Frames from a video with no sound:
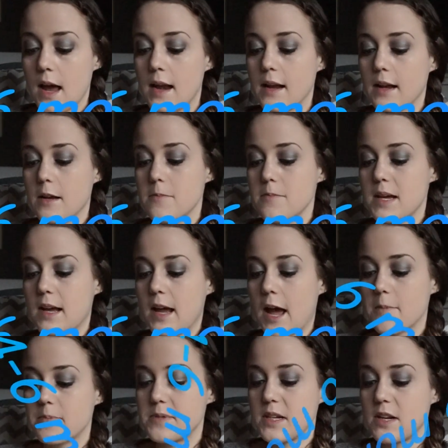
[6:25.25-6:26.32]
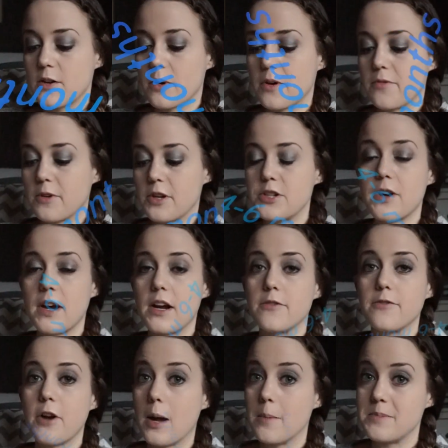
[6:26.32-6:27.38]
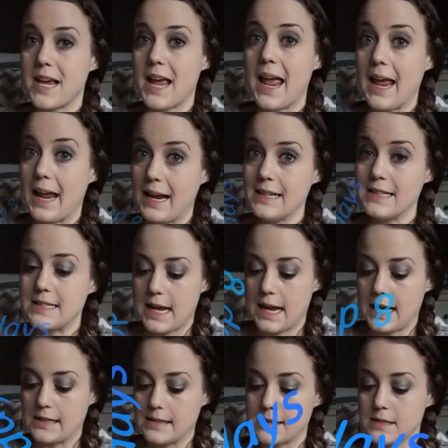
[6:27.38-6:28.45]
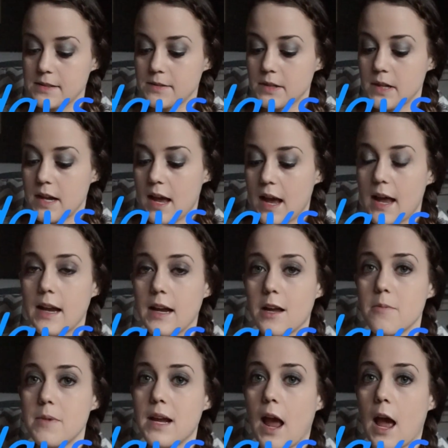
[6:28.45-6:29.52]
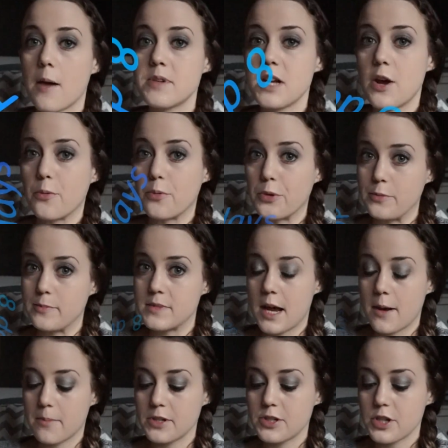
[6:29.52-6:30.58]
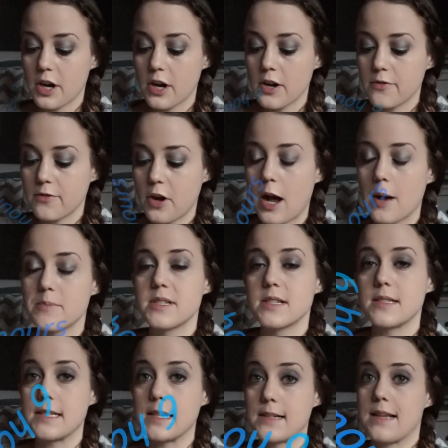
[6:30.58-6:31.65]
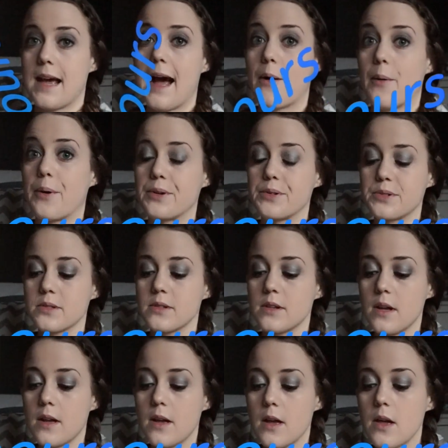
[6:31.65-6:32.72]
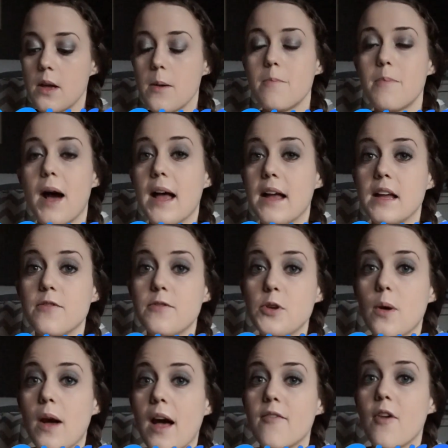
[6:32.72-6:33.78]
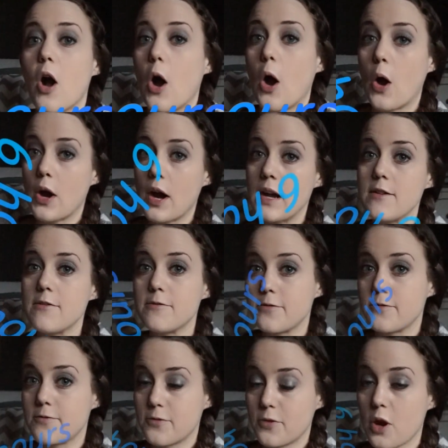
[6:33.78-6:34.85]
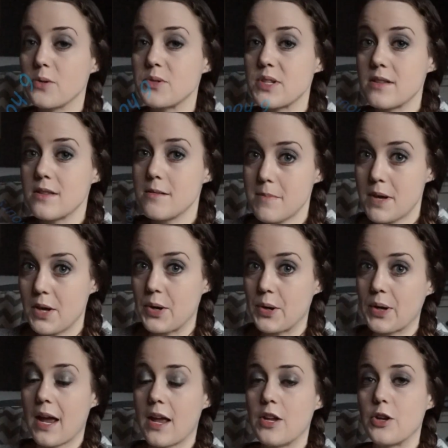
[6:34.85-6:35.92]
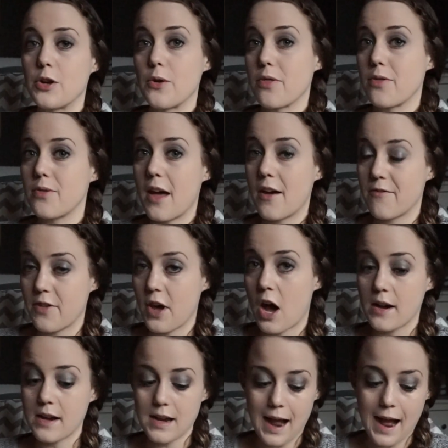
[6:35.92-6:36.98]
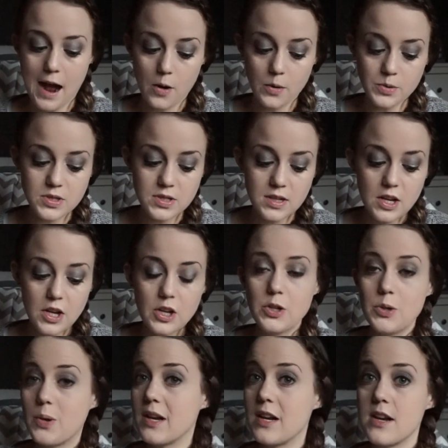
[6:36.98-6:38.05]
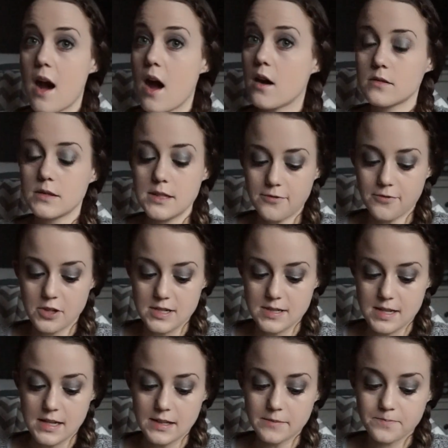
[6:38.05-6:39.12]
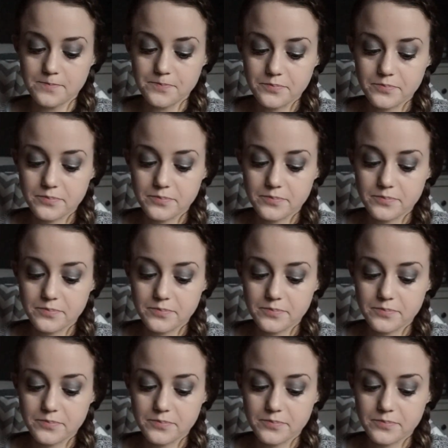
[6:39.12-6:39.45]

And it can be kept in a refrigerator for up to 8 days, and it can be kept at room temperature for up to 6 hours. But if you have already frozen the milk and have thawed it out, you cannot refreeze it,